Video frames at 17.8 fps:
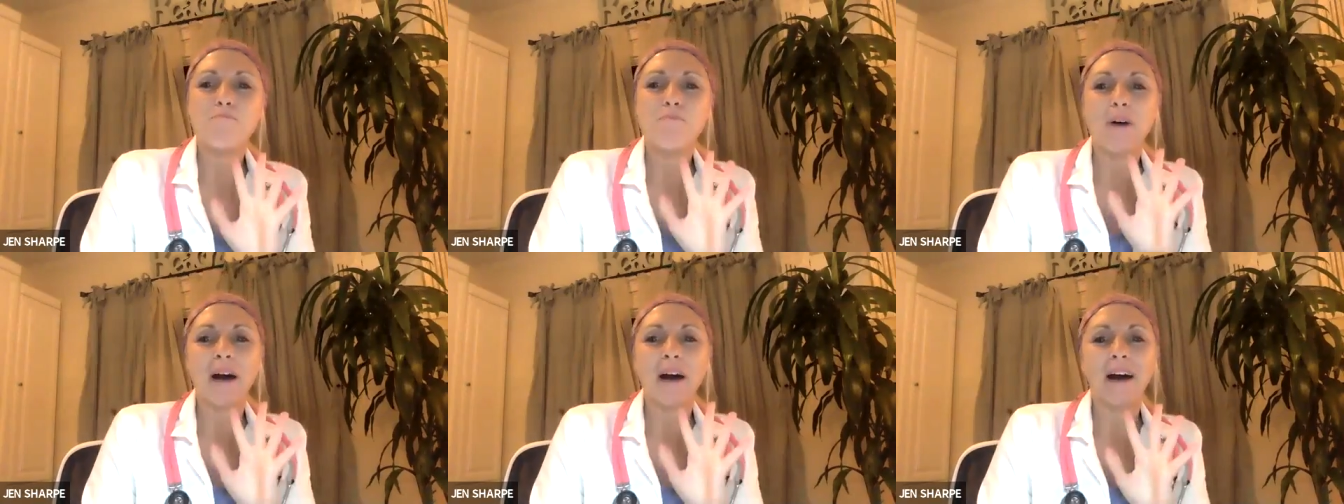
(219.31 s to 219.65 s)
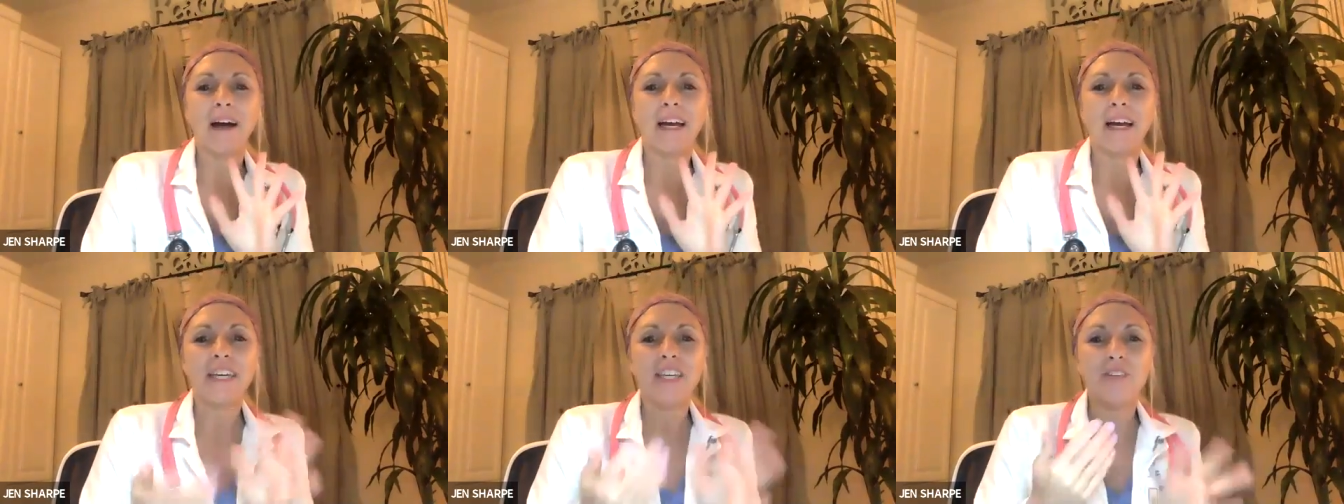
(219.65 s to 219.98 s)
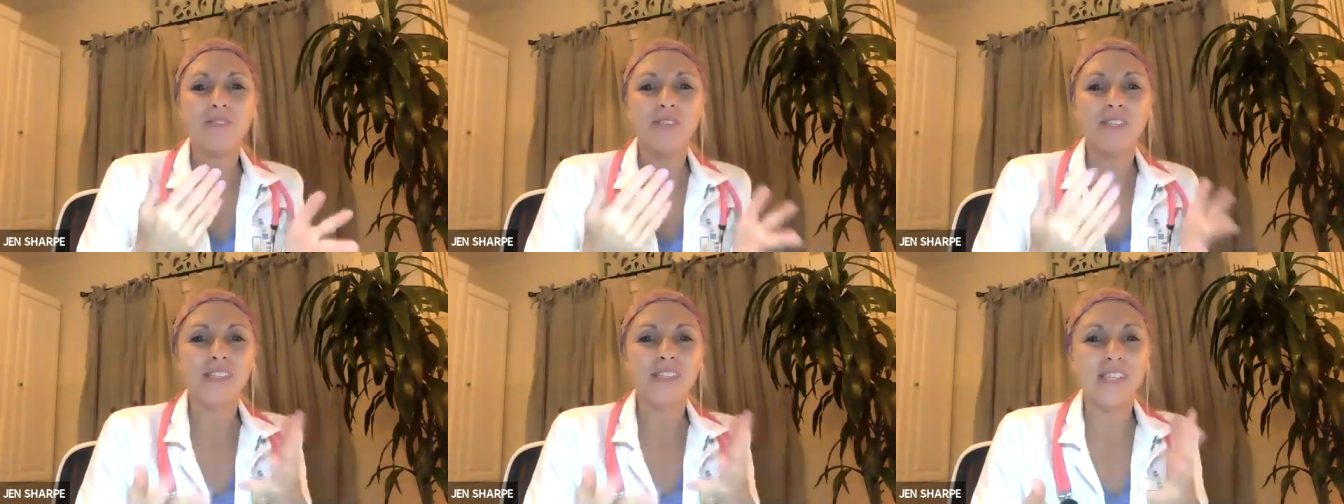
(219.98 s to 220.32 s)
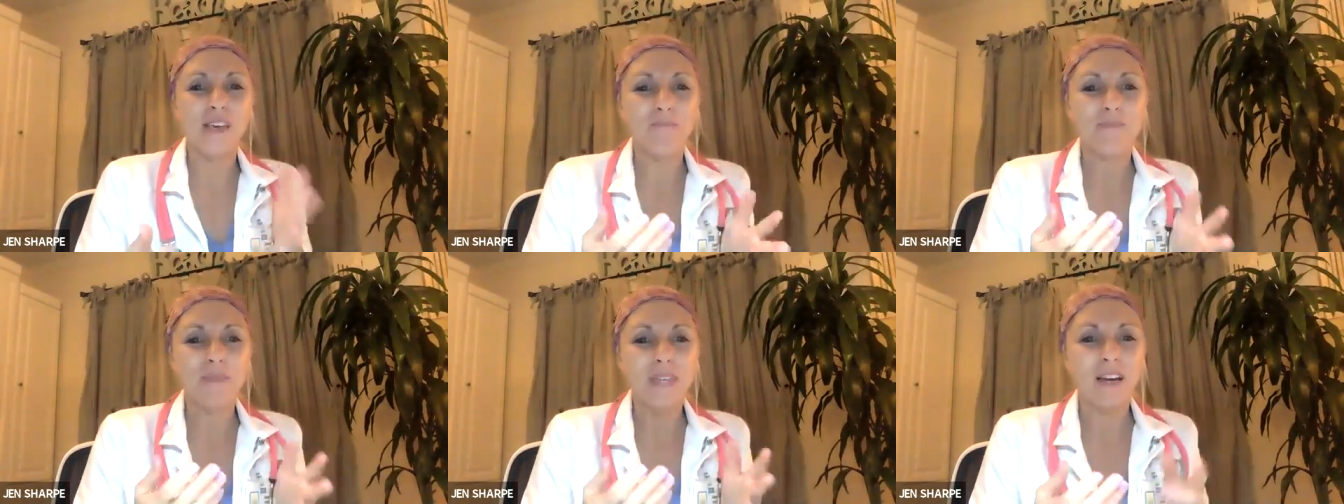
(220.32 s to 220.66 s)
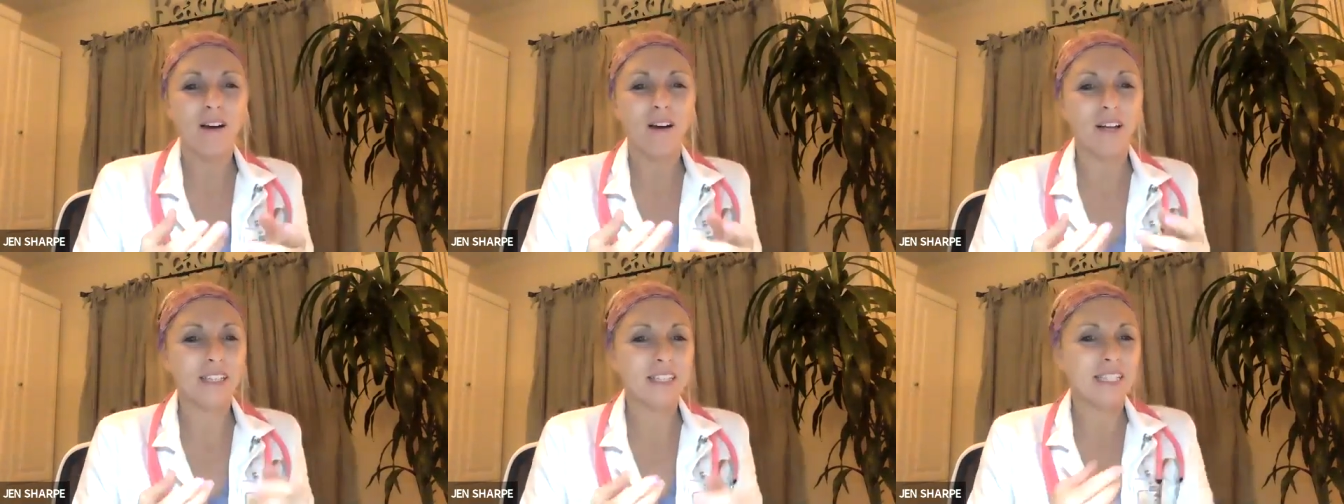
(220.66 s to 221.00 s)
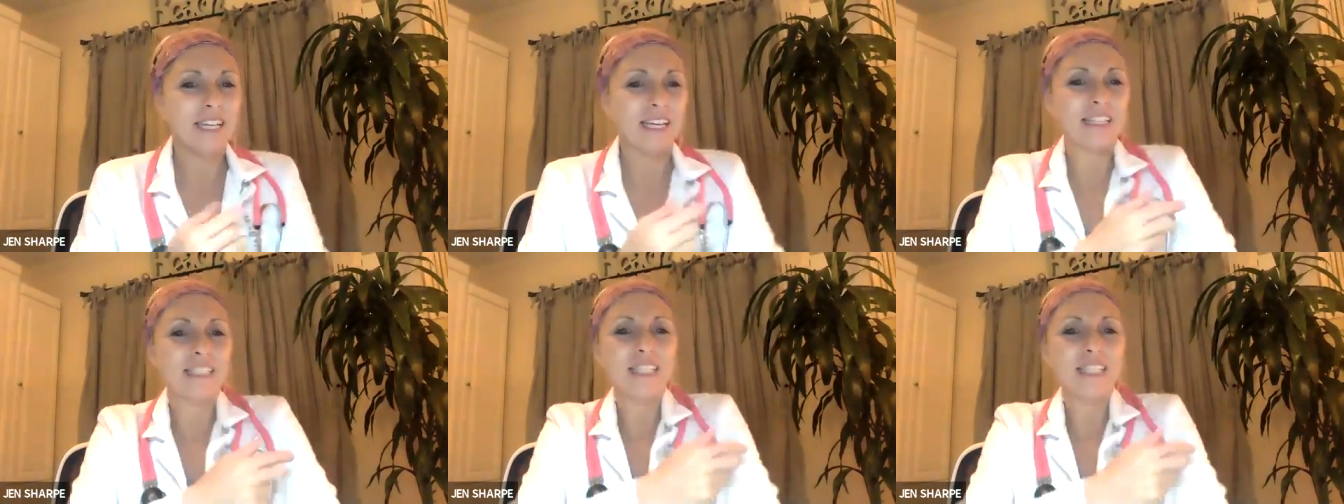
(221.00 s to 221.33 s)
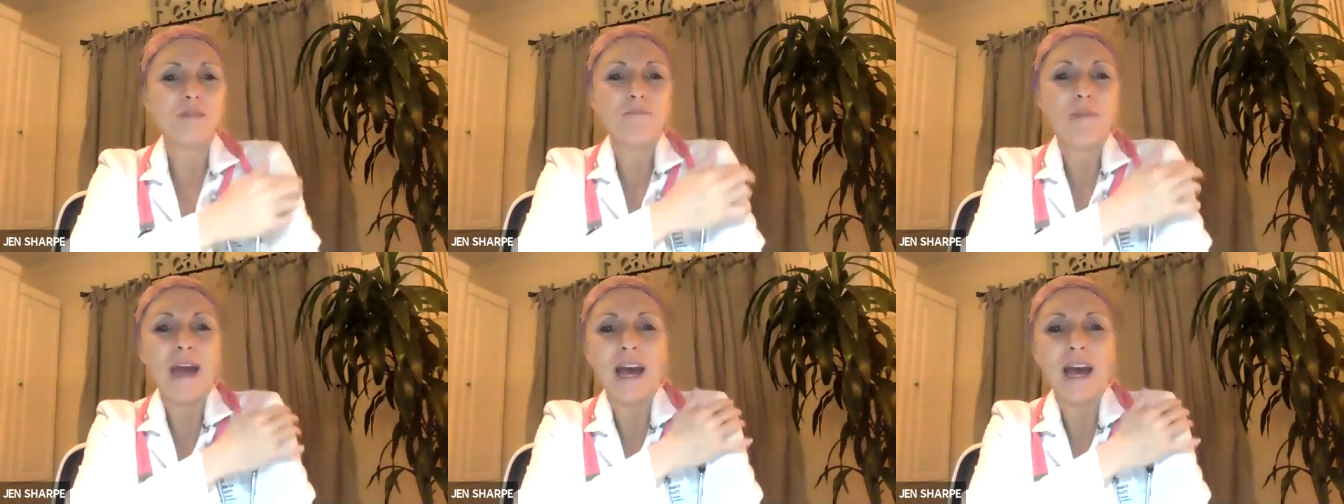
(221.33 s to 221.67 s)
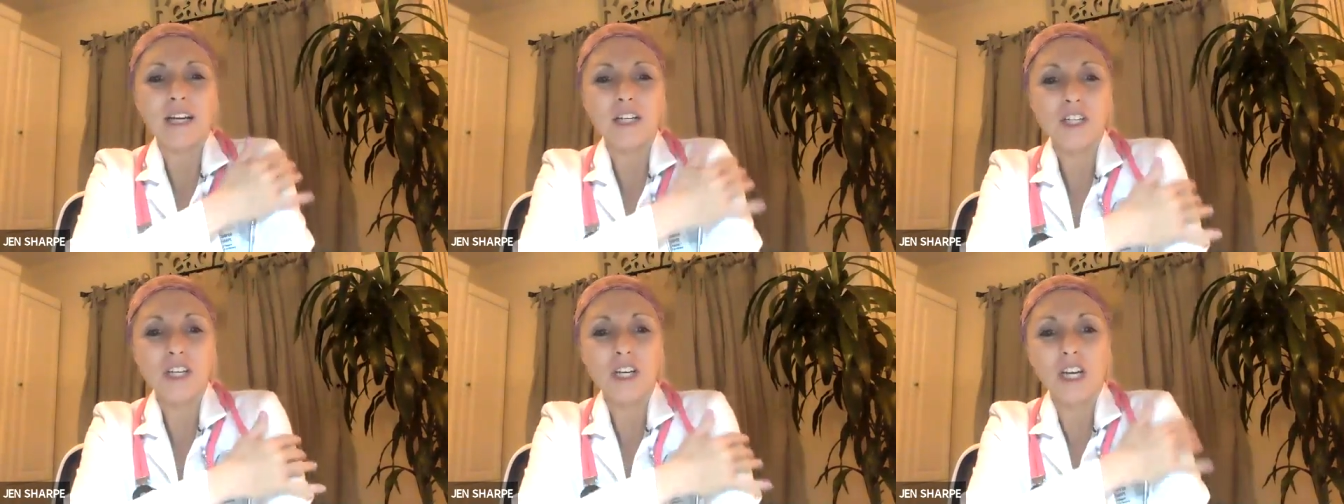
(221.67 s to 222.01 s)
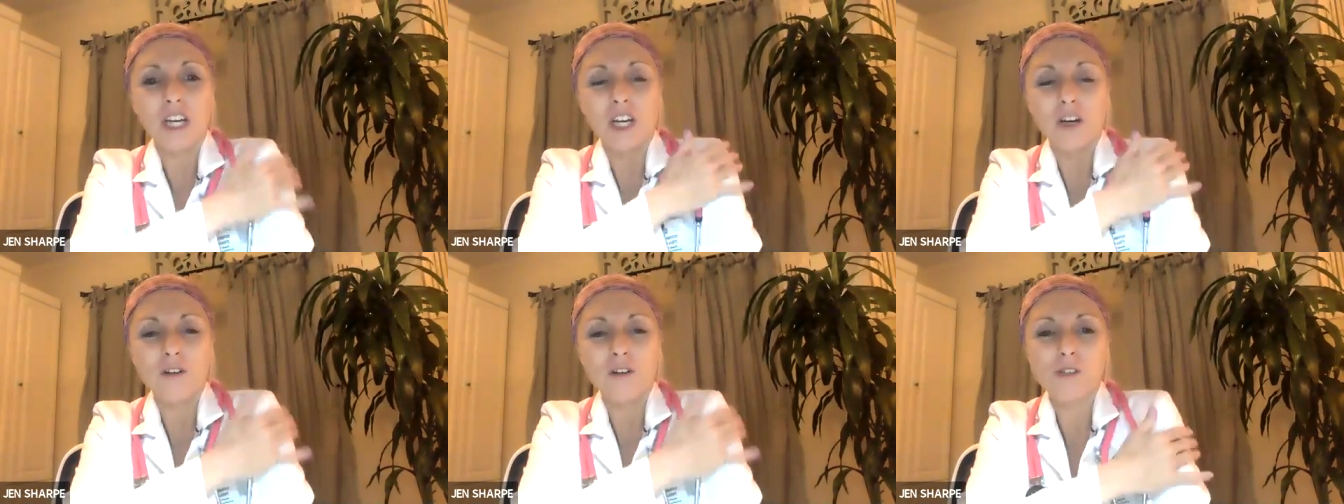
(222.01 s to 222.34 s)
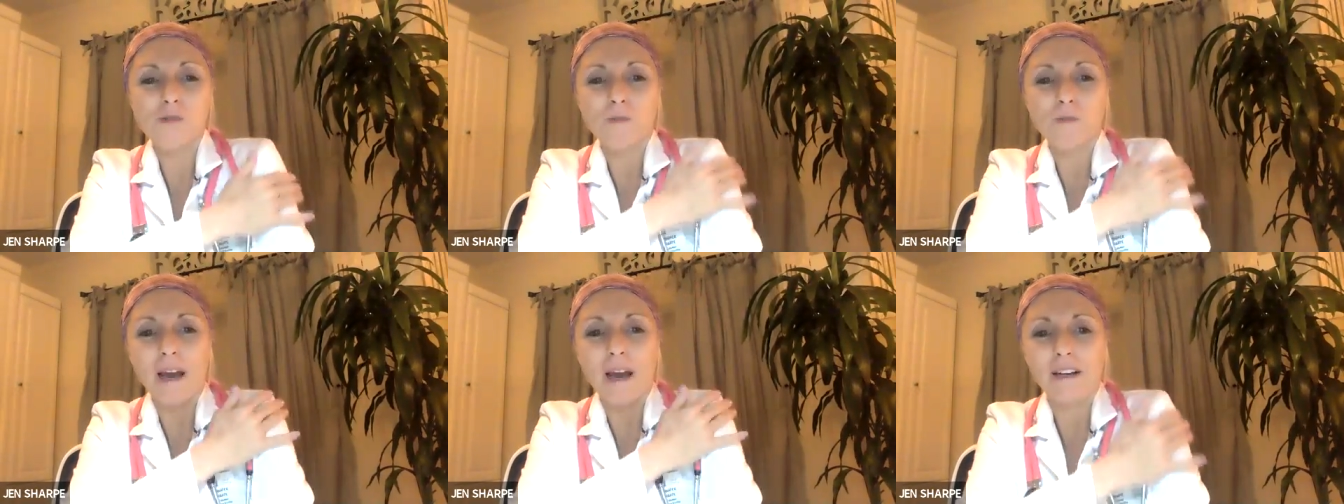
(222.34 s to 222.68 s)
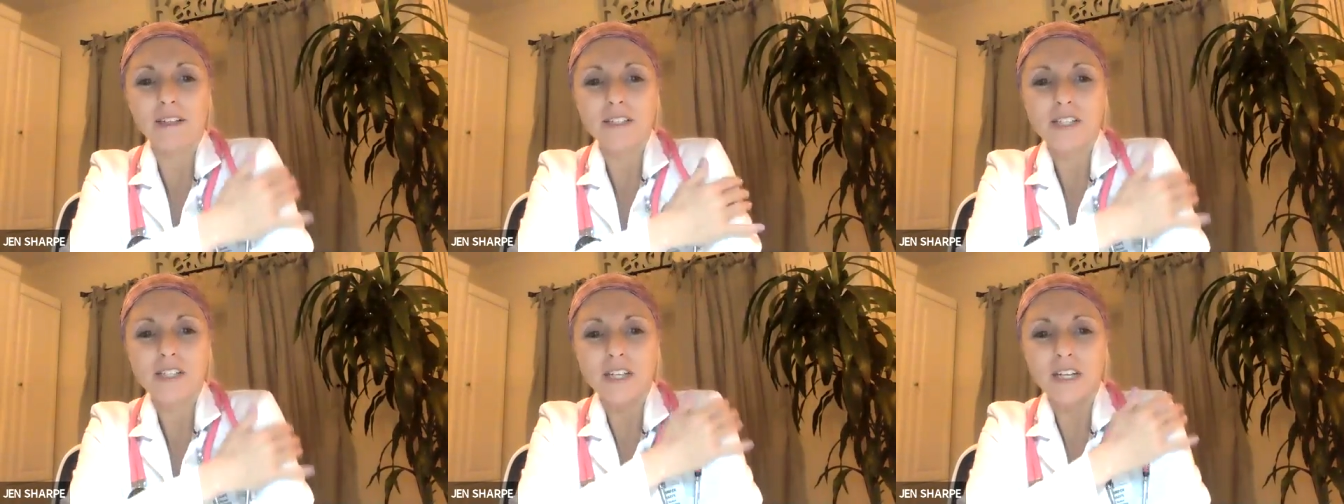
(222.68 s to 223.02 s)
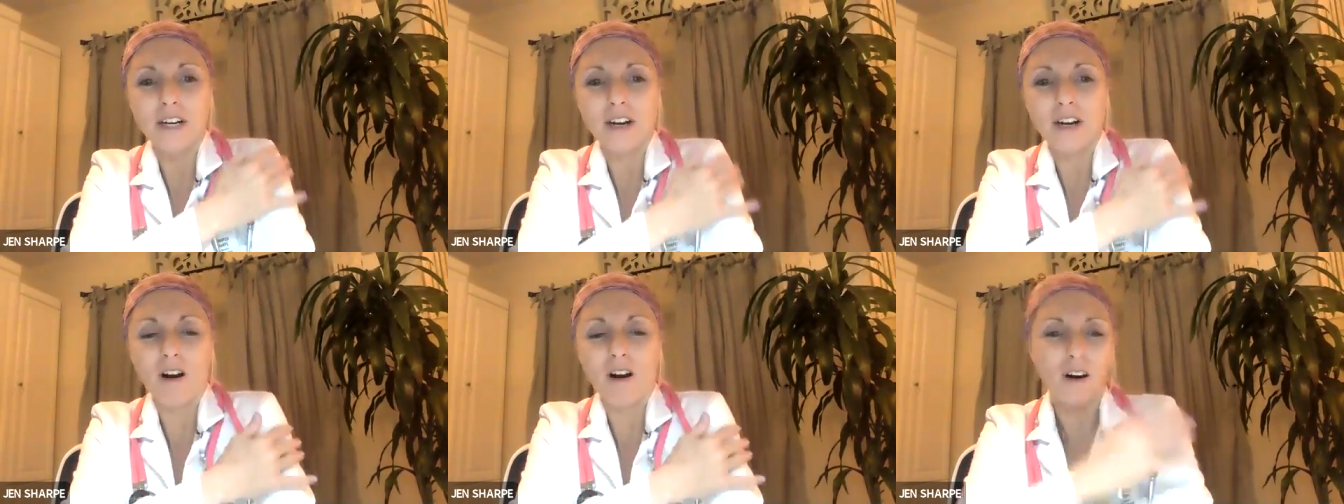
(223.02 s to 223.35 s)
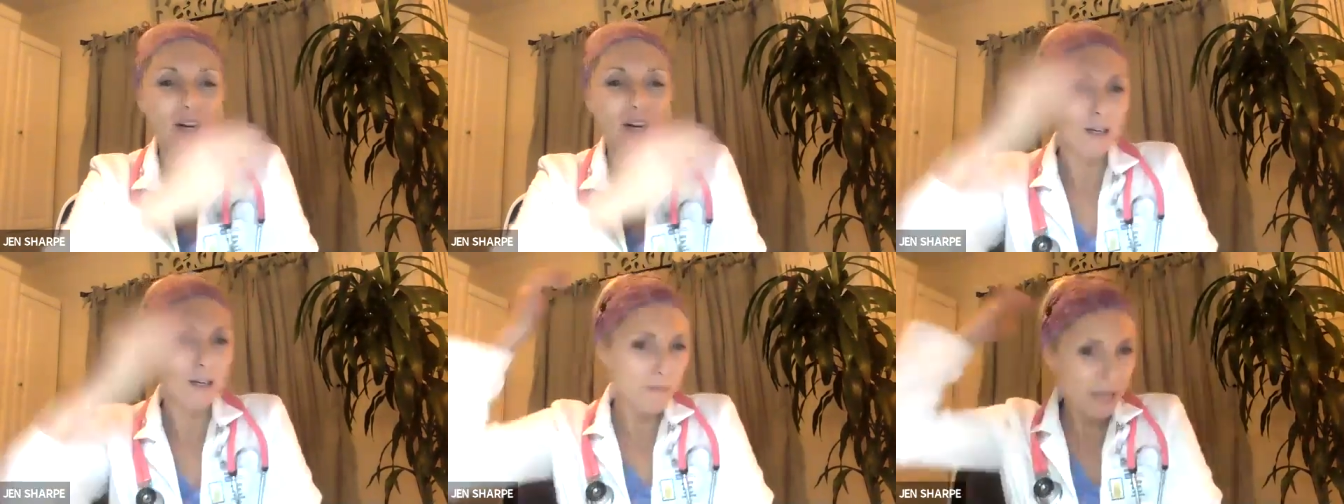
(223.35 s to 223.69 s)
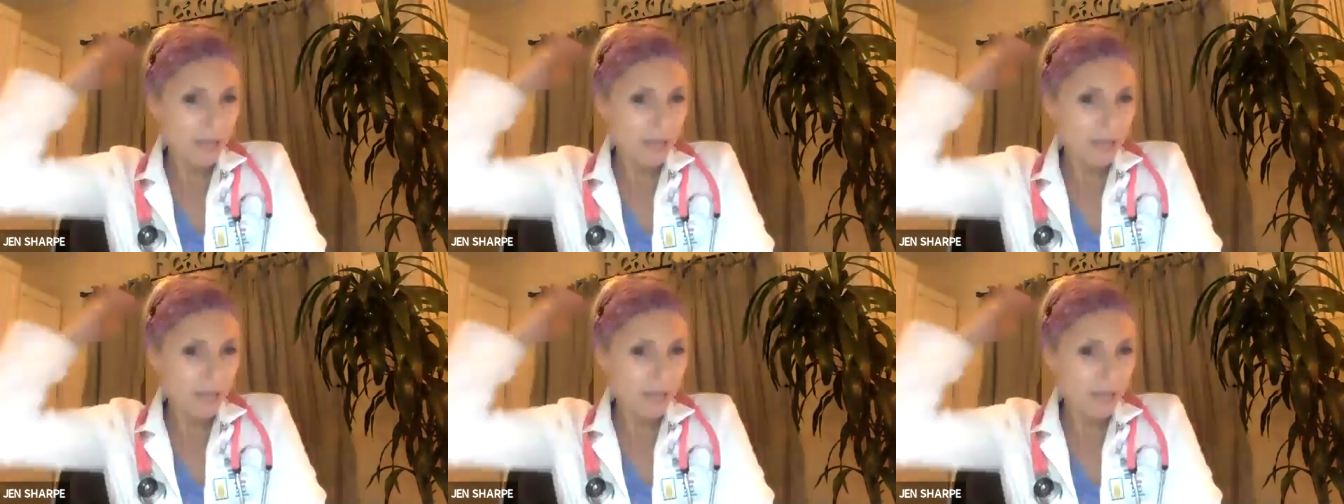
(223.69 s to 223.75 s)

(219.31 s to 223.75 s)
by using something called a nicotine patch, and it goes right onto your arm.